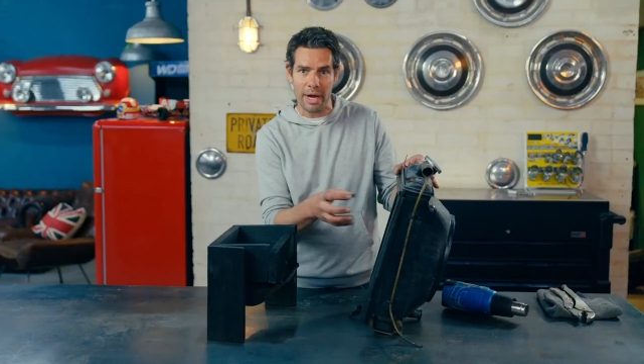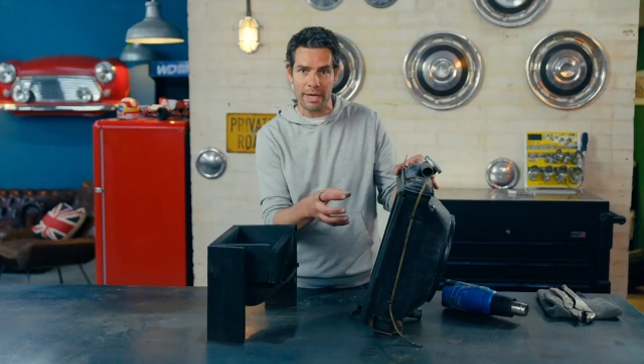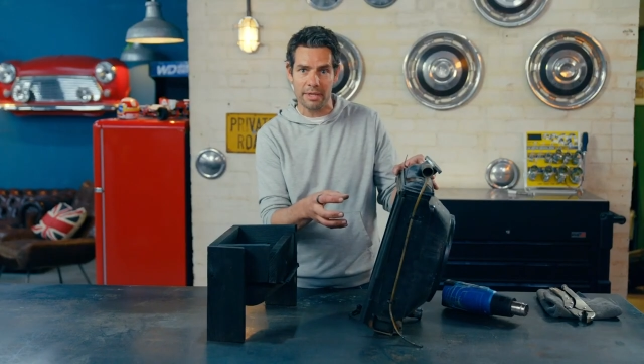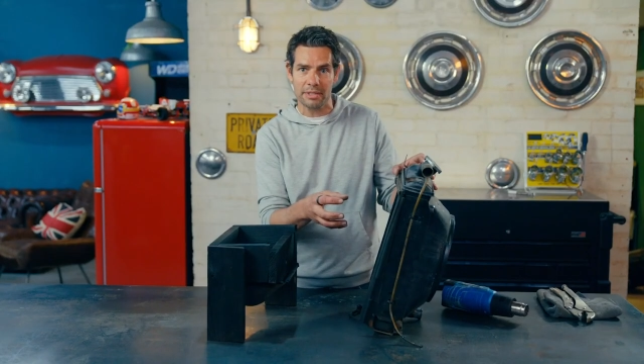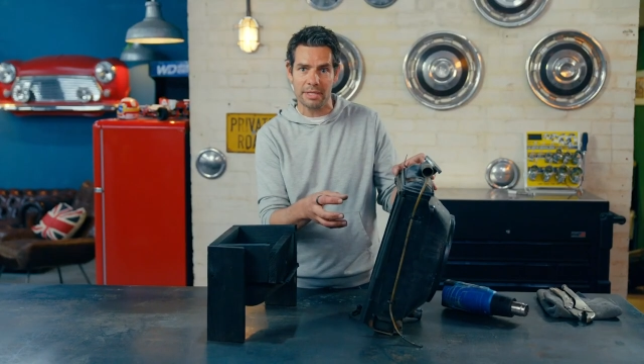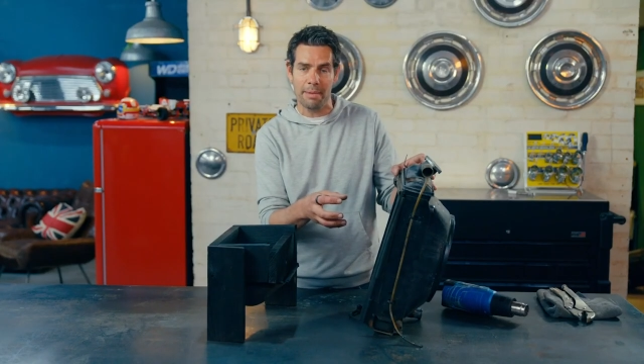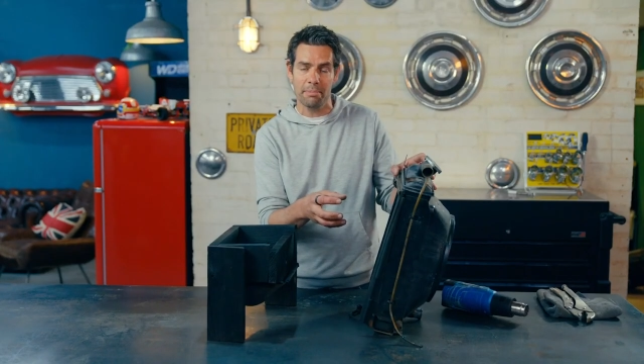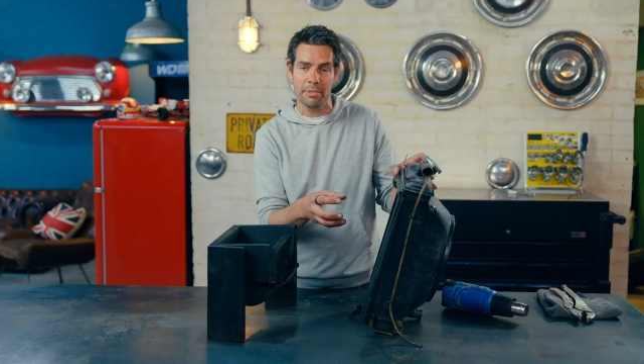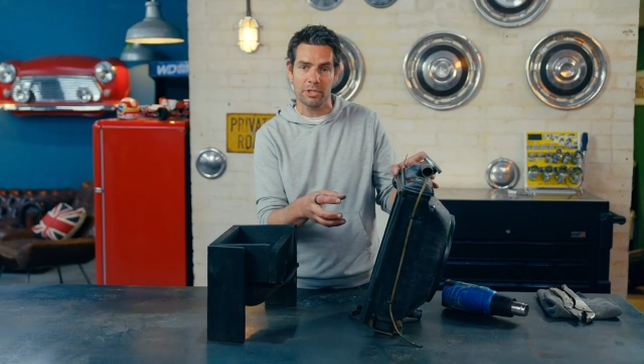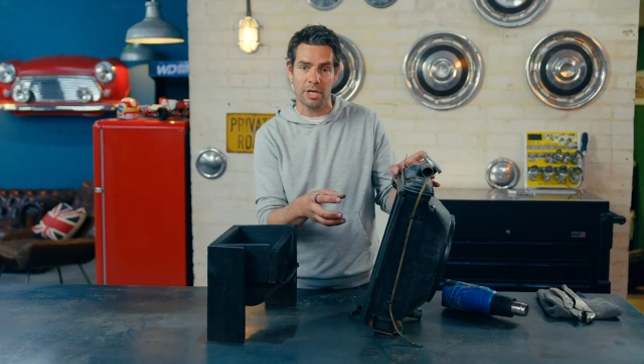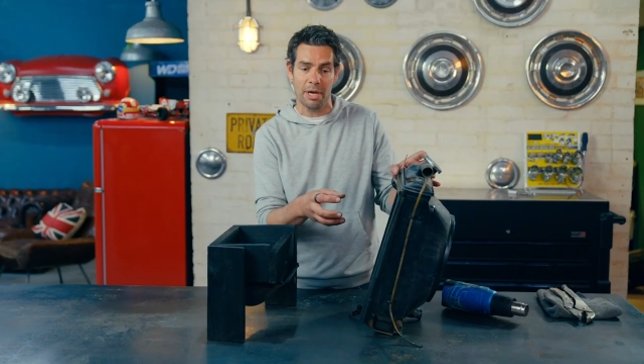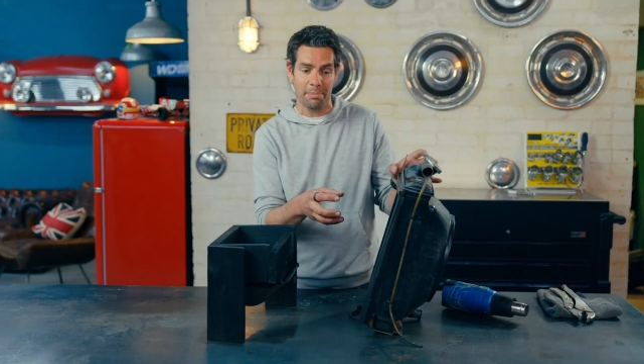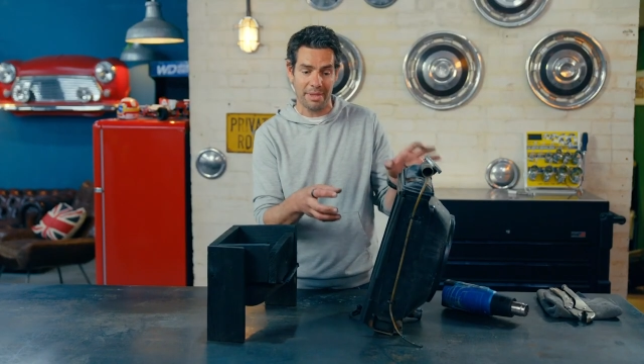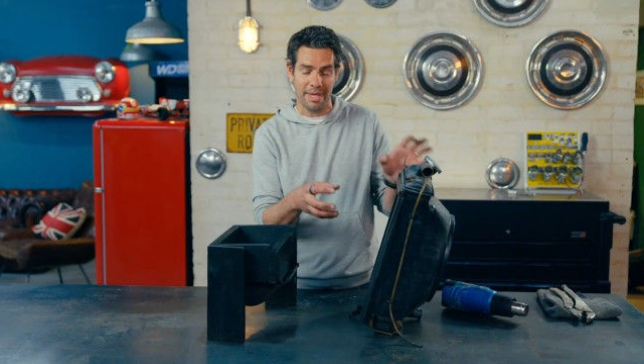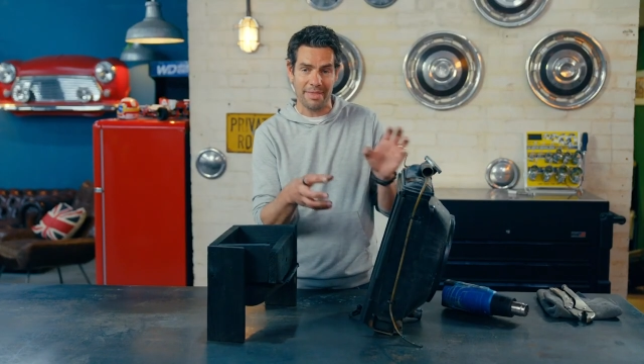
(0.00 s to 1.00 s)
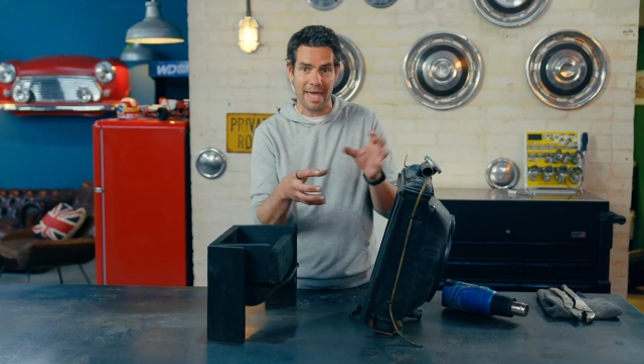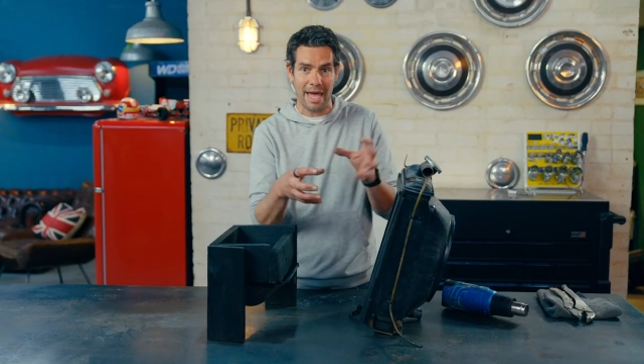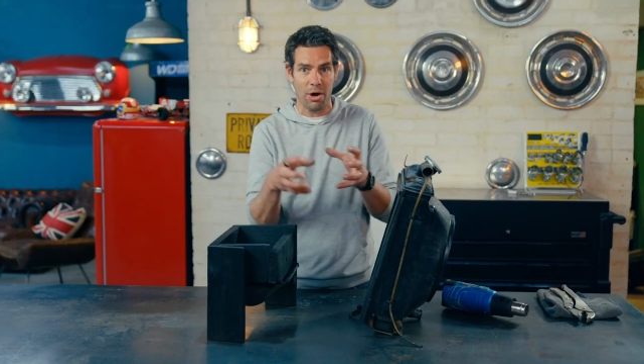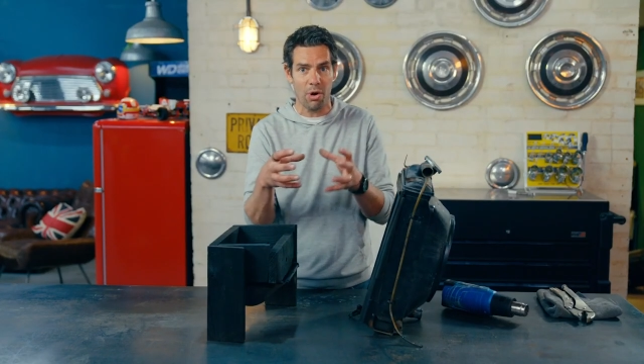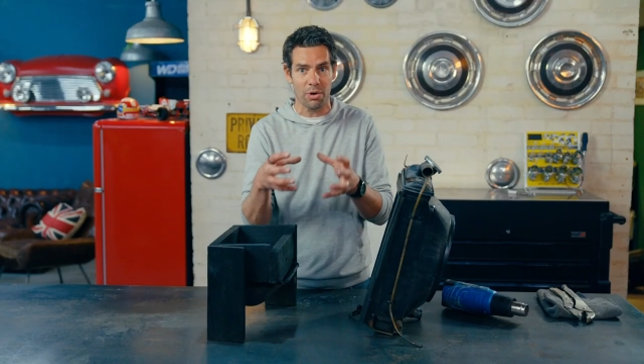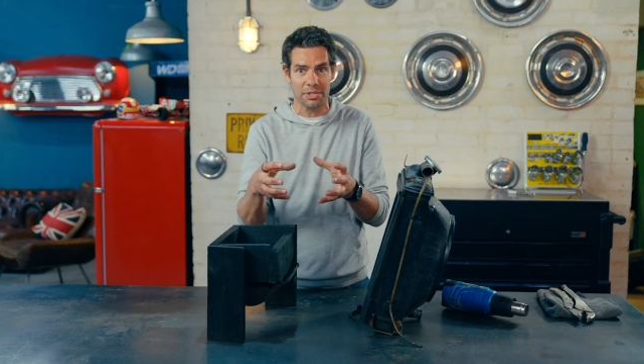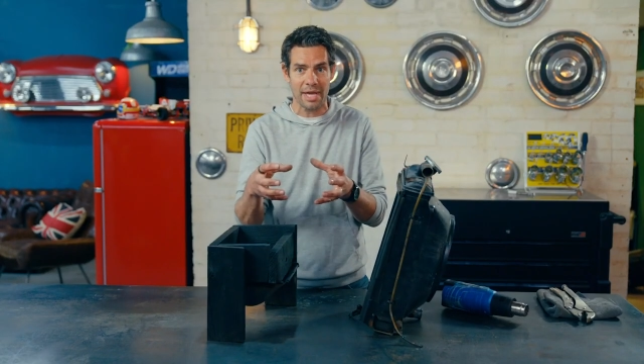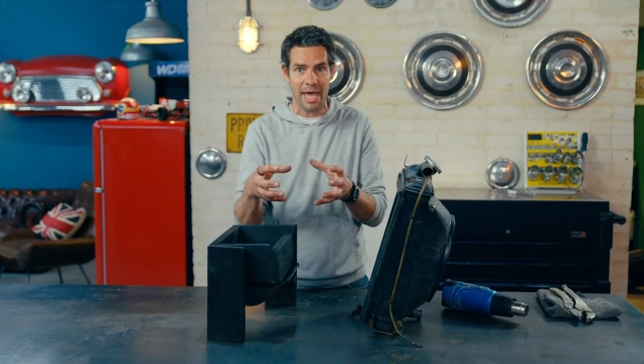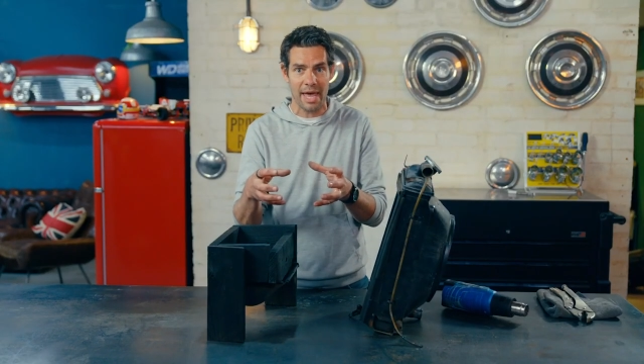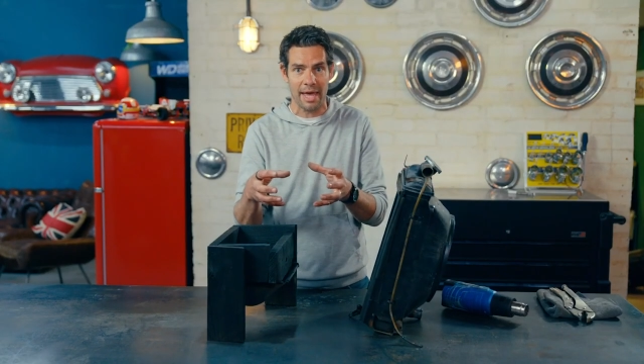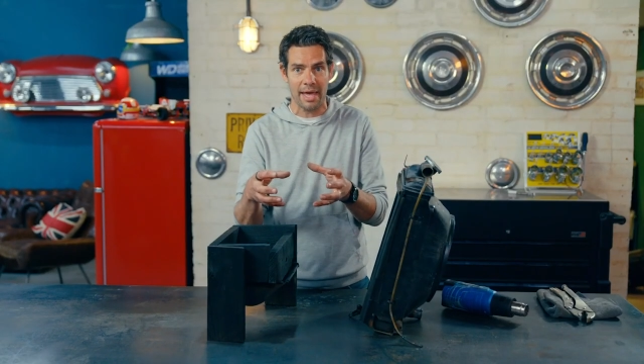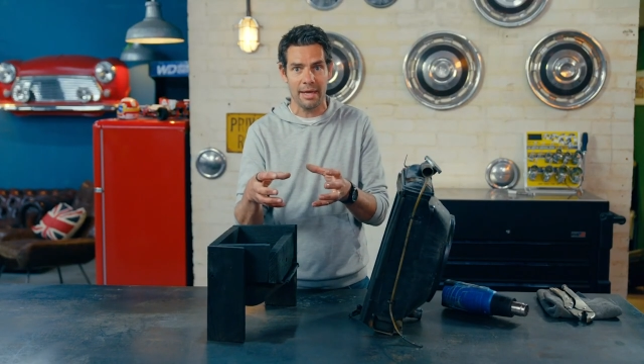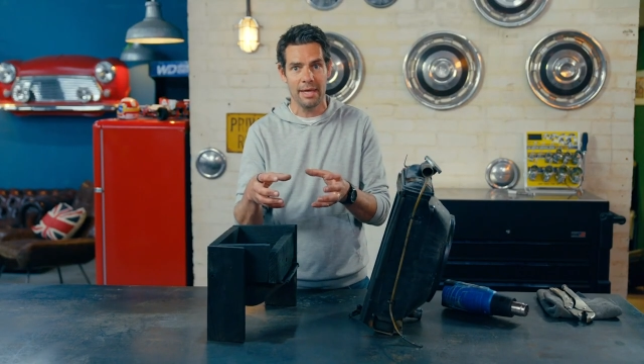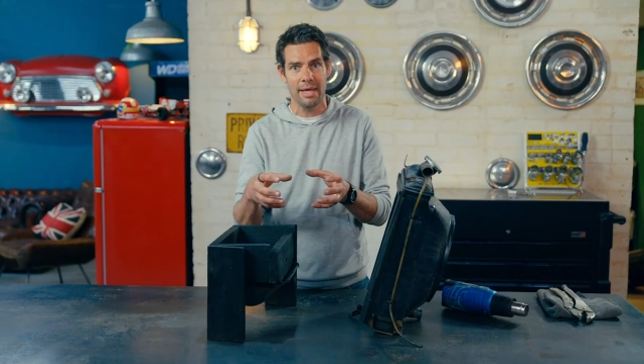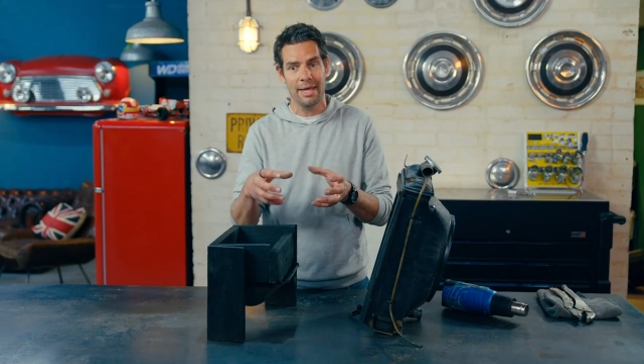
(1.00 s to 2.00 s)
away the temperature, but then that hot
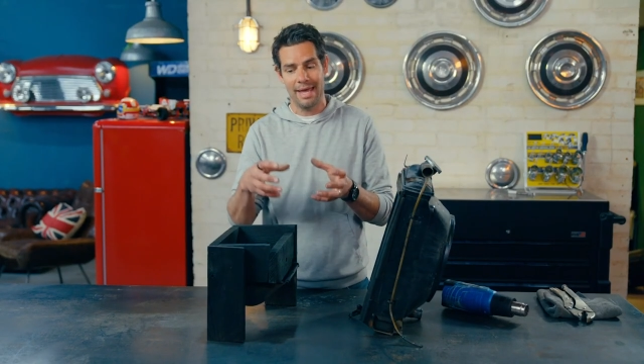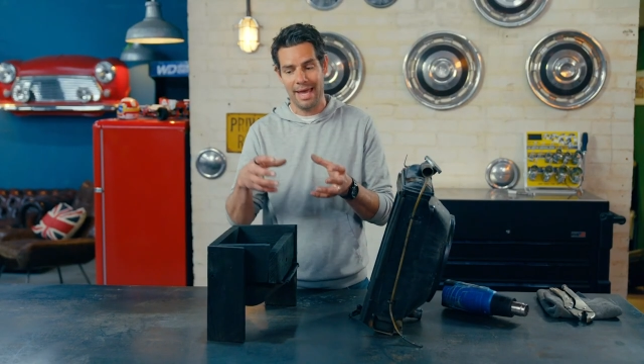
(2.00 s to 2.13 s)
air